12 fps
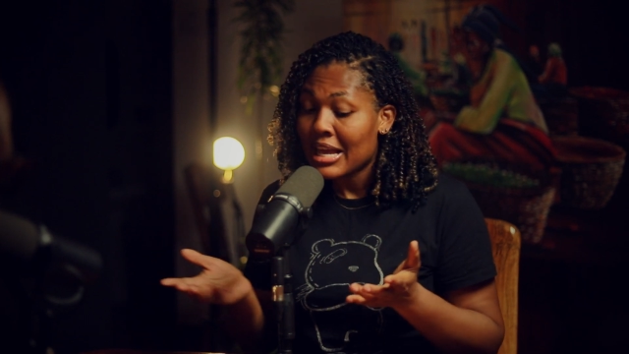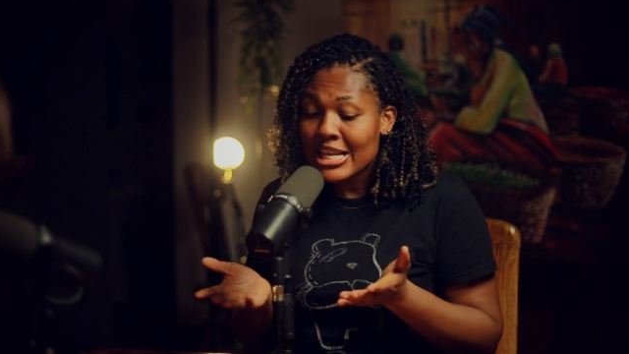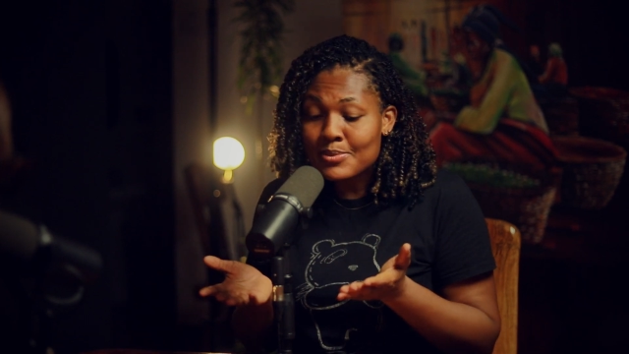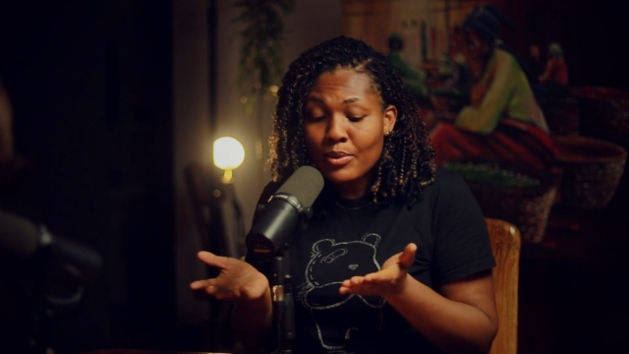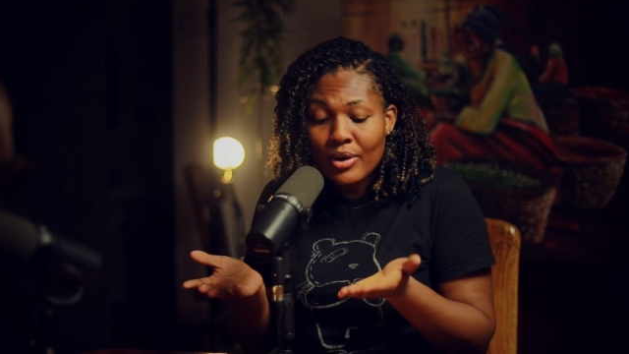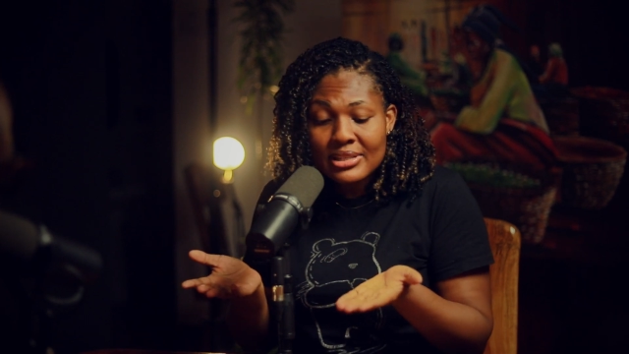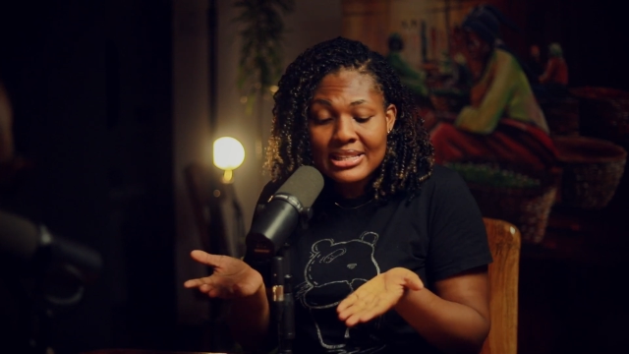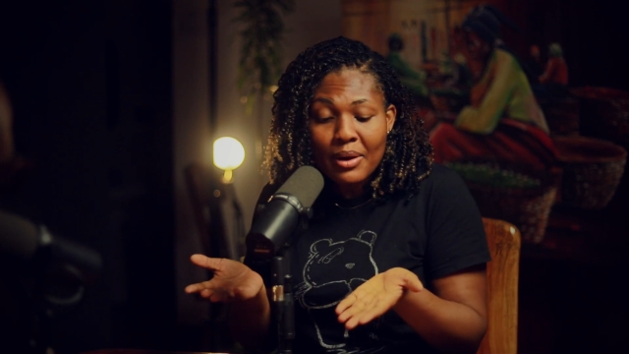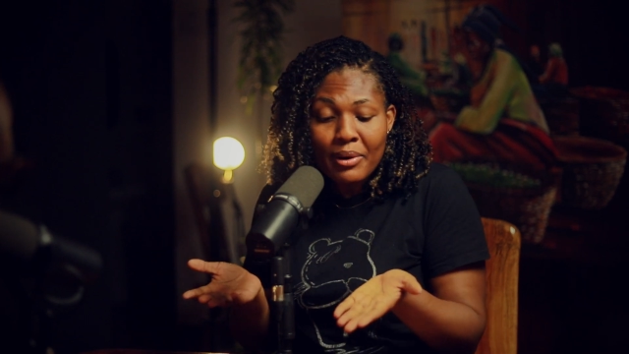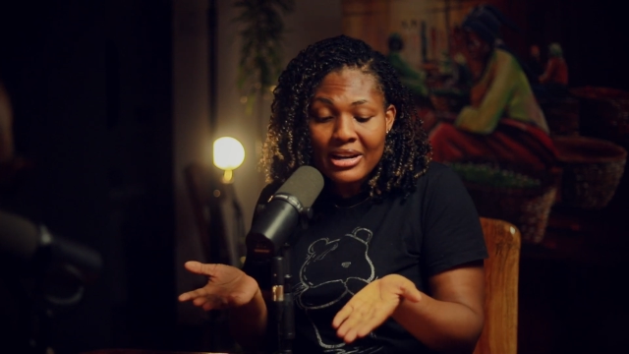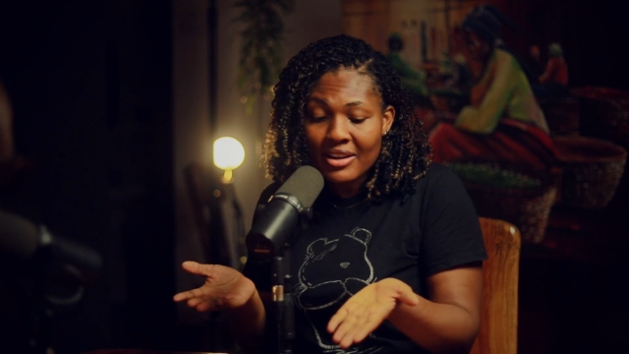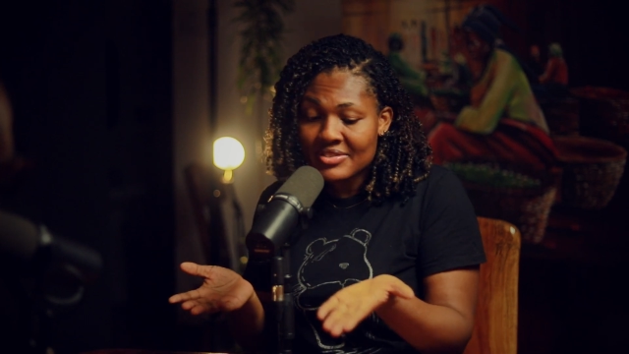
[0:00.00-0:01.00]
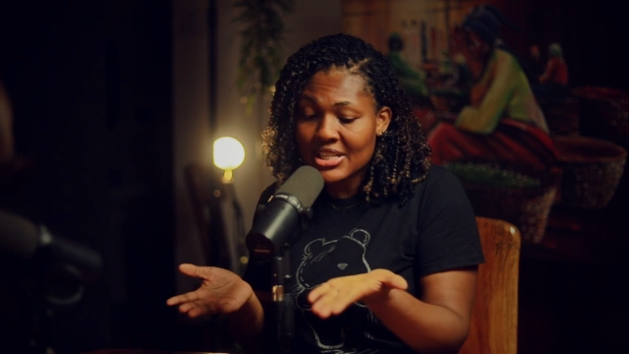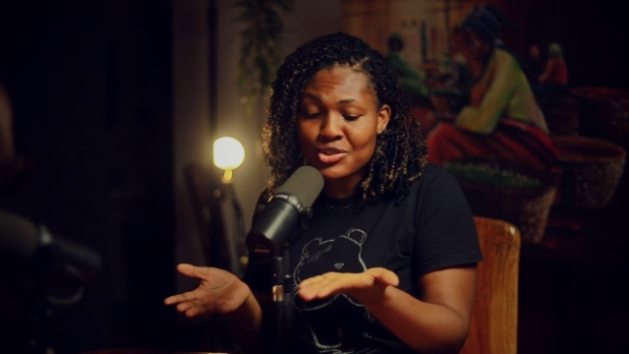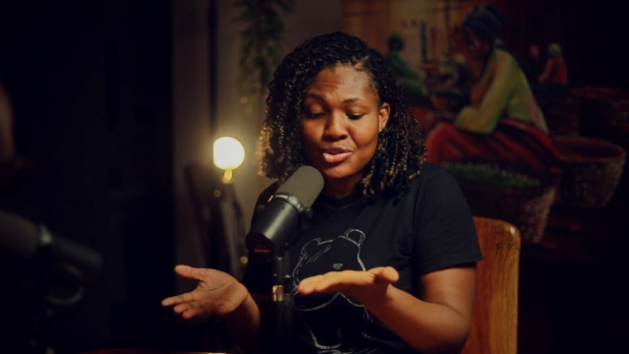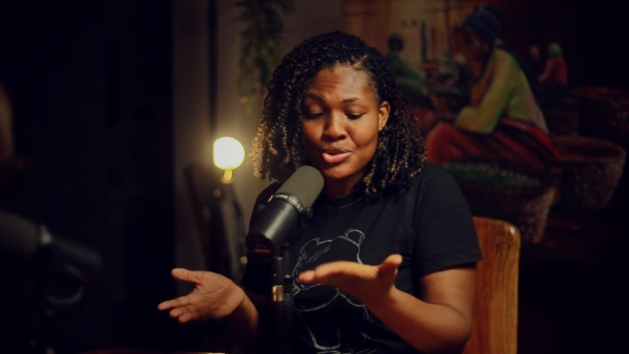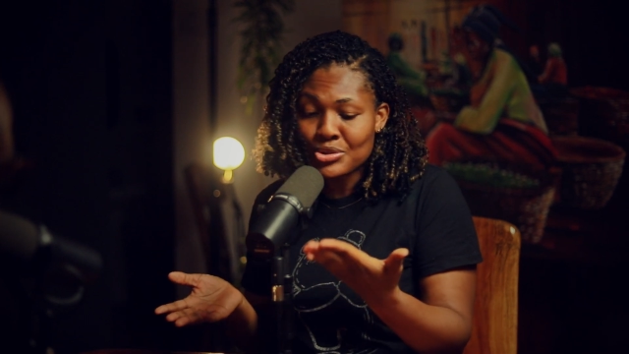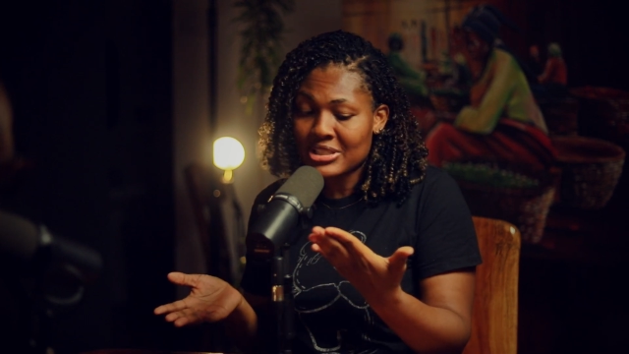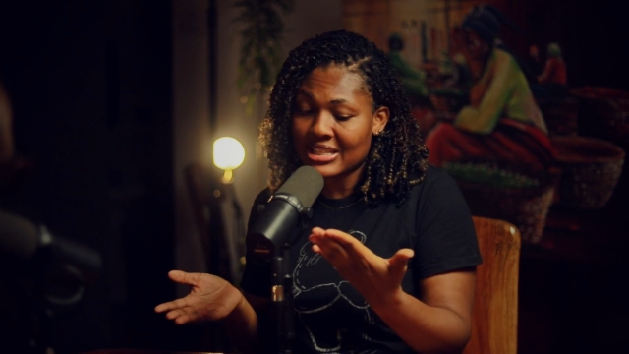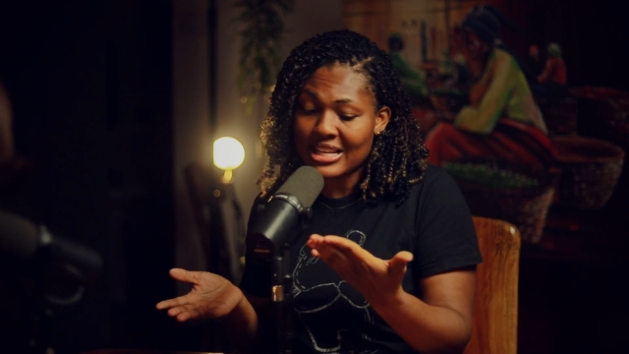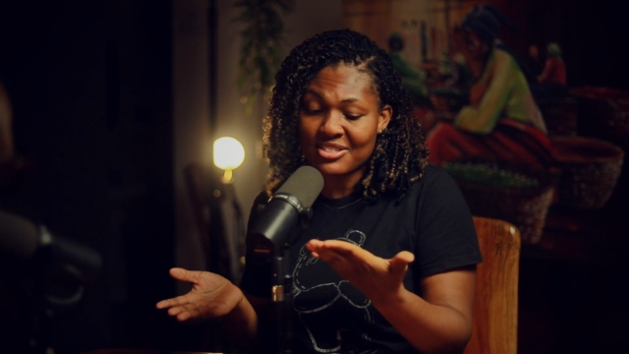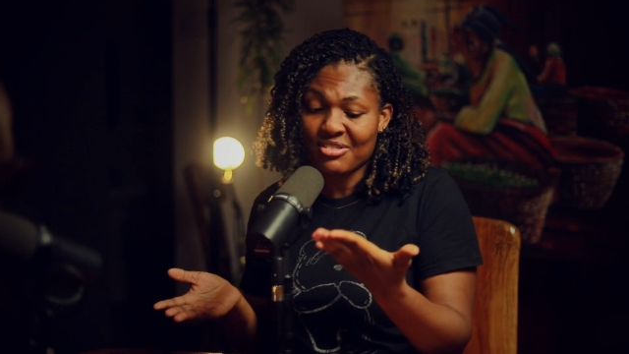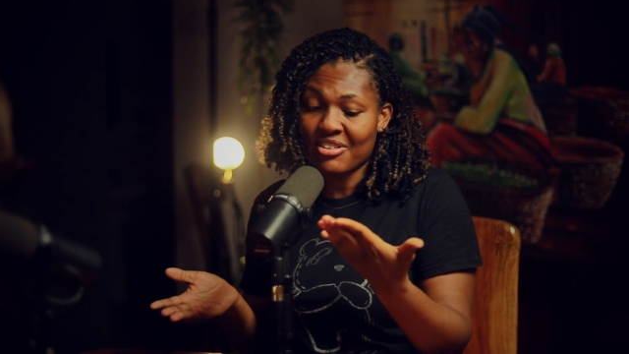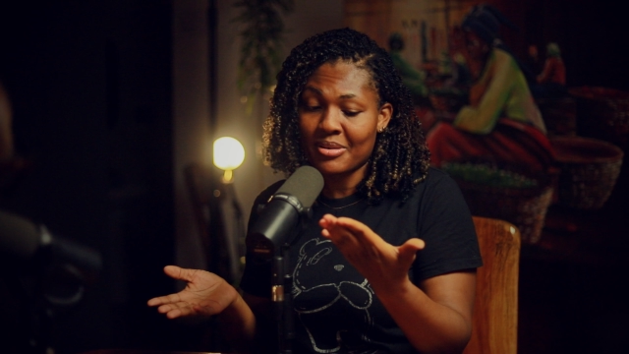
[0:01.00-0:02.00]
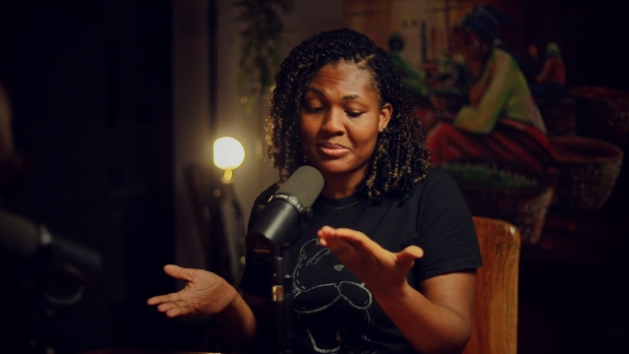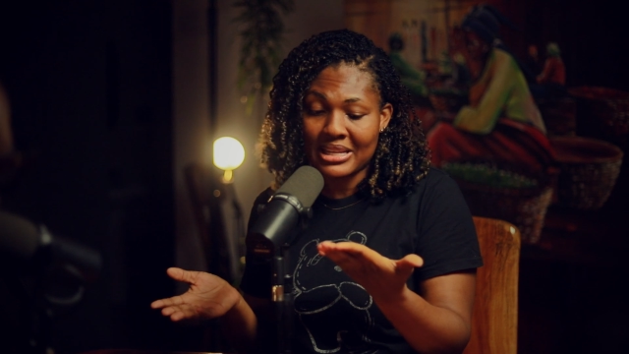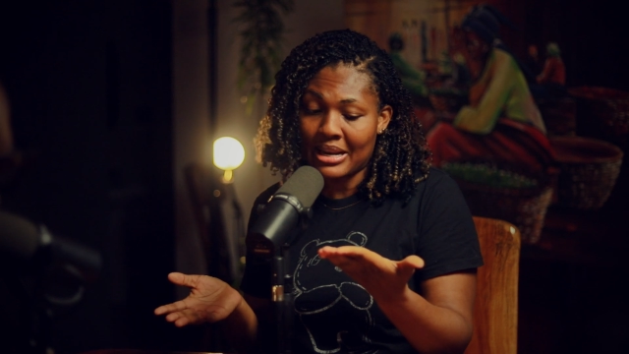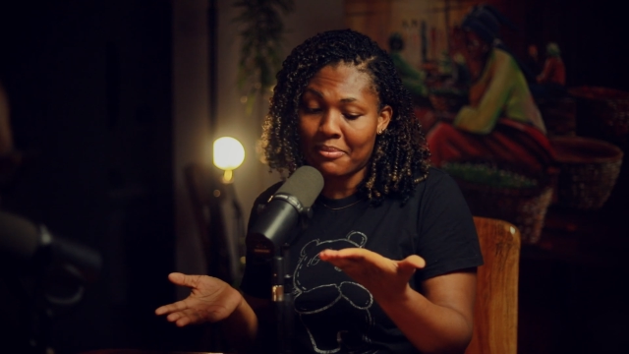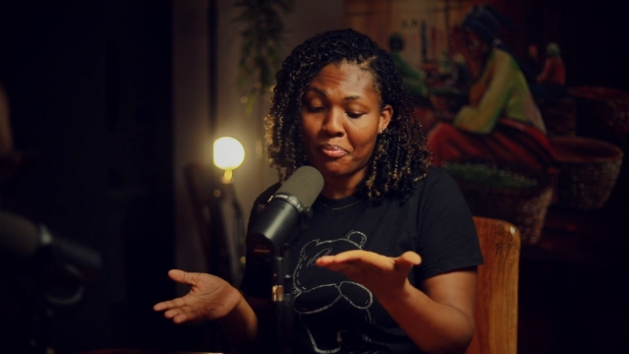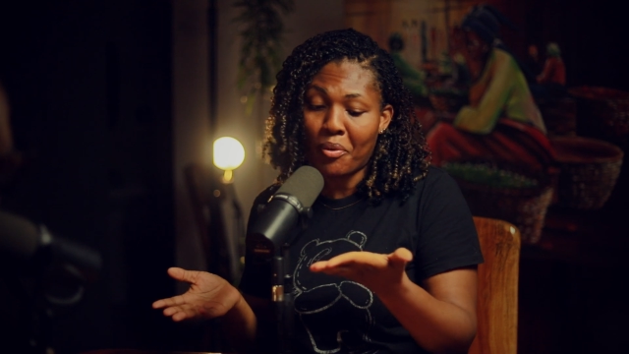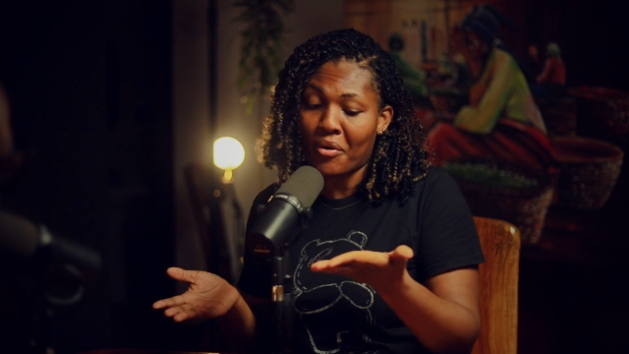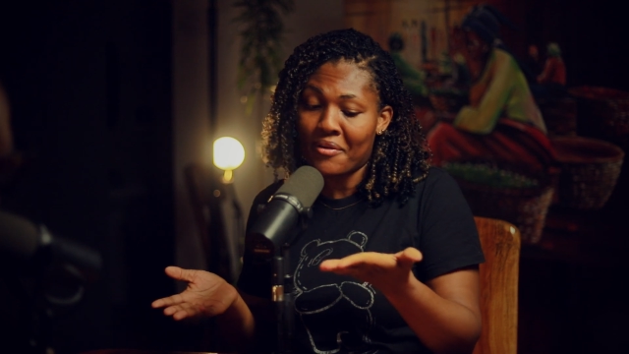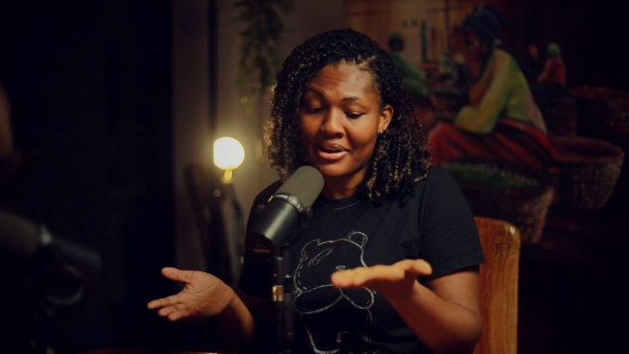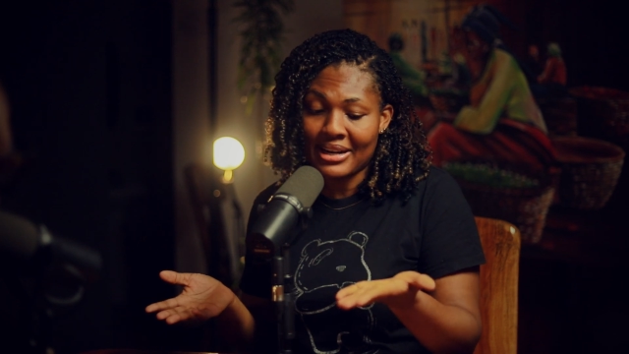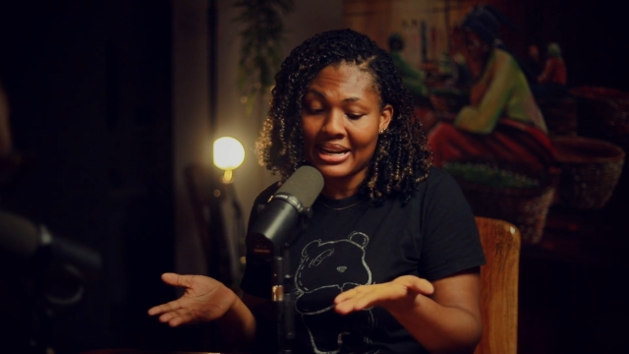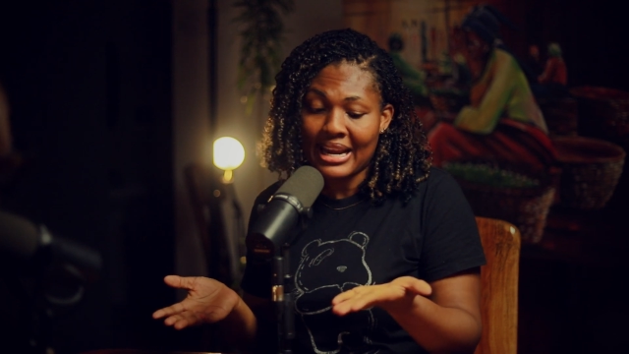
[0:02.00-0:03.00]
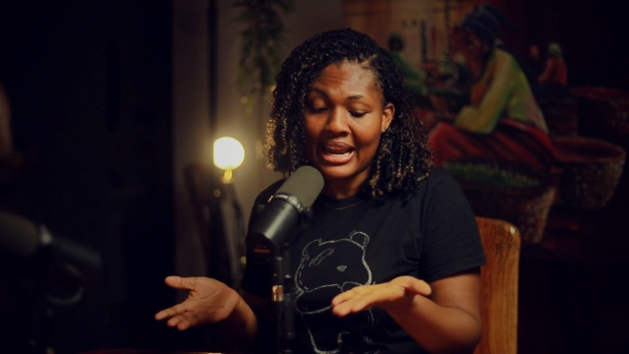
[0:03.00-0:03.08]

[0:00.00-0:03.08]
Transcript: It's because that one, I've just shoot the script and I'm pouring,